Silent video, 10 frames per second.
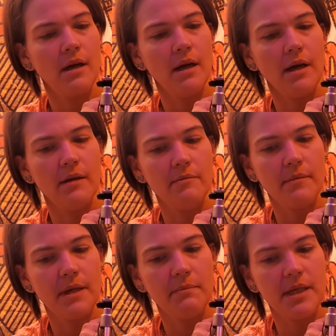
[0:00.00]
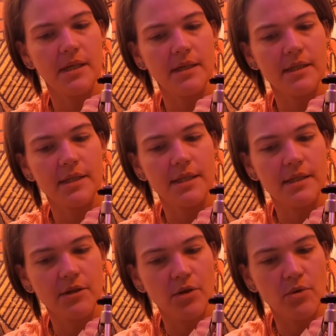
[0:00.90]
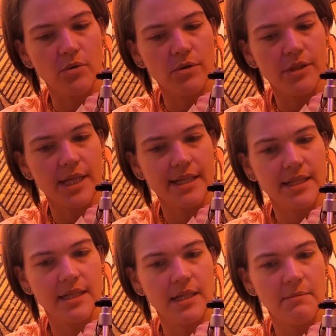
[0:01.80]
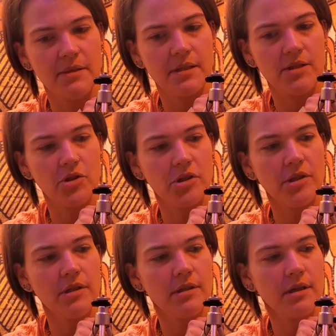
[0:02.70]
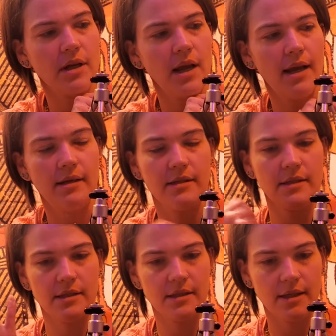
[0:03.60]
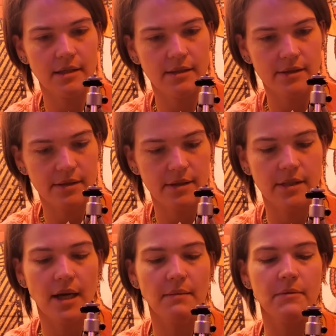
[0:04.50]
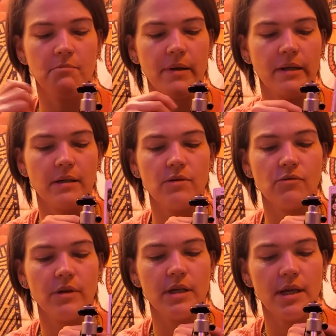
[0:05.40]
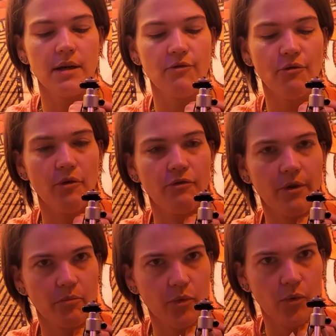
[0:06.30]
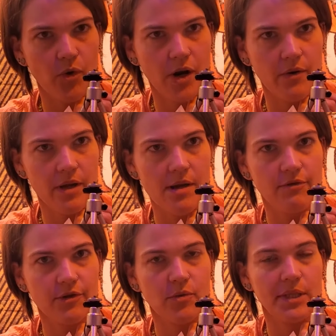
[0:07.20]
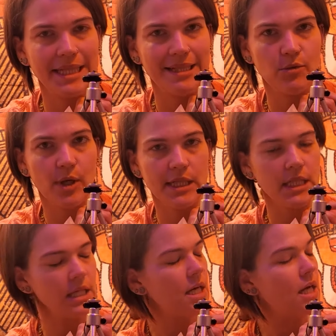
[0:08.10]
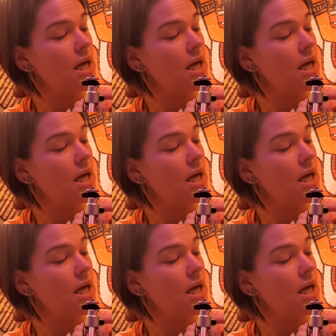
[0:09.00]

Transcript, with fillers: Um, and because it's in the goal or destiny position, and as I said, this is a time dependent reading for February of 2020.